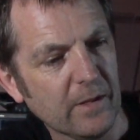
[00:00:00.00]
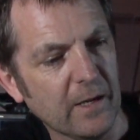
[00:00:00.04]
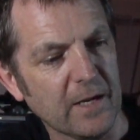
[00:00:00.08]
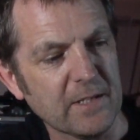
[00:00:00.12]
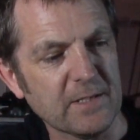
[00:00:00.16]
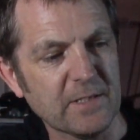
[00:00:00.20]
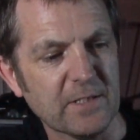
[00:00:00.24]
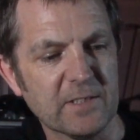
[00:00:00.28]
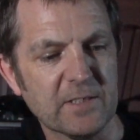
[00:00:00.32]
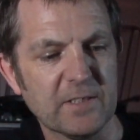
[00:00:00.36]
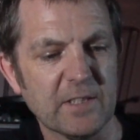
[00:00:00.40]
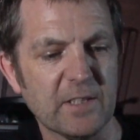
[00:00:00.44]

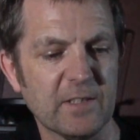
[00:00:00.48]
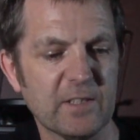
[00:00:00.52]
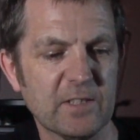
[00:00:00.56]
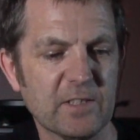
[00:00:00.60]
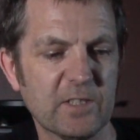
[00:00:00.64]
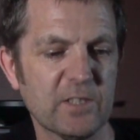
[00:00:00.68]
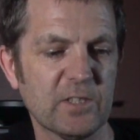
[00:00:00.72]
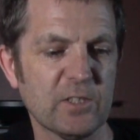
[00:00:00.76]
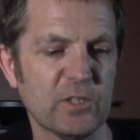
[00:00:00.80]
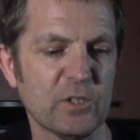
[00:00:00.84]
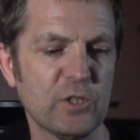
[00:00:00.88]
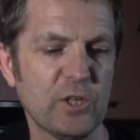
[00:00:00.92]
As I said,
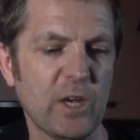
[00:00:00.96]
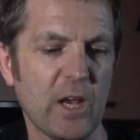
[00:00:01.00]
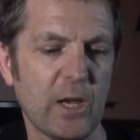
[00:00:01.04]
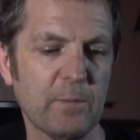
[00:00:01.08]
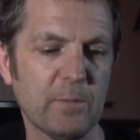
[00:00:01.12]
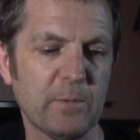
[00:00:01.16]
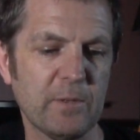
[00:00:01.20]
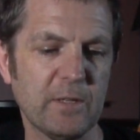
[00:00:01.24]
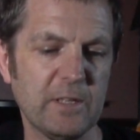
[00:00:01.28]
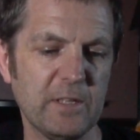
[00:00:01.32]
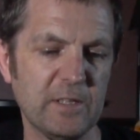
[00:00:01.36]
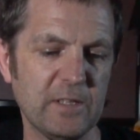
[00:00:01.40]
this is a
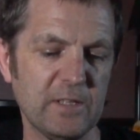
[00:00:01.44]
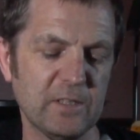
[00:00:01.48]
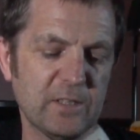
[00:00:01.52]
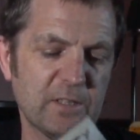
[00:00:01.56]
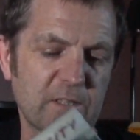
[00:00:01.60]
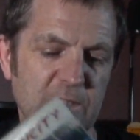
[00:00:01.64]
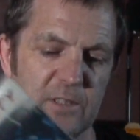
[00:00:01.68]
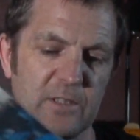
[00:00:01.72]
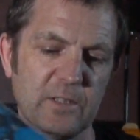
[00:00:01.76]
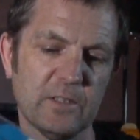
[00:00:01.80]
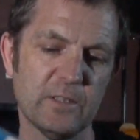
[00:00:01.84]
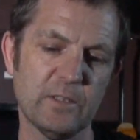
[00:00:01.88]

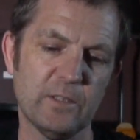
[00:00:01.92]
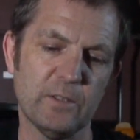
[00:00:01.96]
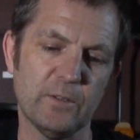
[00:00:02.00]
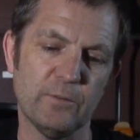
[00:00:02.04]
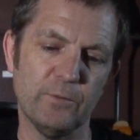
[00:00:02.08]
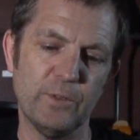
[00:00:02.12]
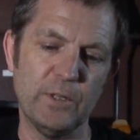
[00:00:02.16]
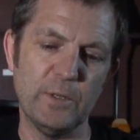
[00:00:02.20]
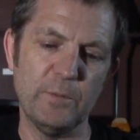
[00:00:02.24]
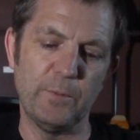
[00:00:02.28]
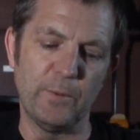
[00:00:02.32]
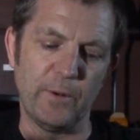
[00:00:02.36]
Japanese
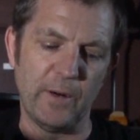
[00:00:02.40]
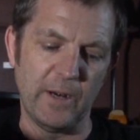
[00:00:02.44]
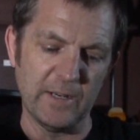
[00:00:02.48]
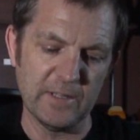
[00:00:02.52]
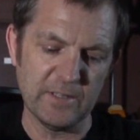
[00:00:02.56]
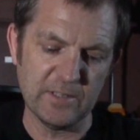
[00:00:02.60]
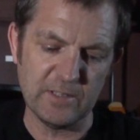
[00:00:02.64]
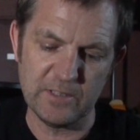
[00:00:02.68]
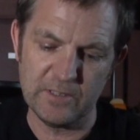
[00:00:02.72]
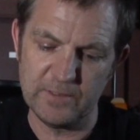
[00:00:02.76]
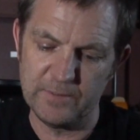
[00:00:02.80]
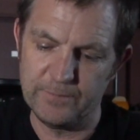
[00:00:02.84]

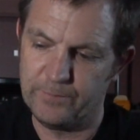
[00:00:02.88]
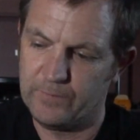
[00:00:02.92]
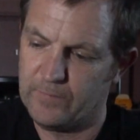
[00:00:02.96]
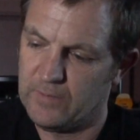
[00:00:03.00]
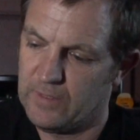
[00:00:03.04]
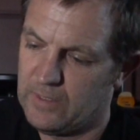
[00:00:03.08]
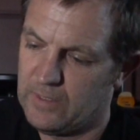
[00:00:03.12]
repress.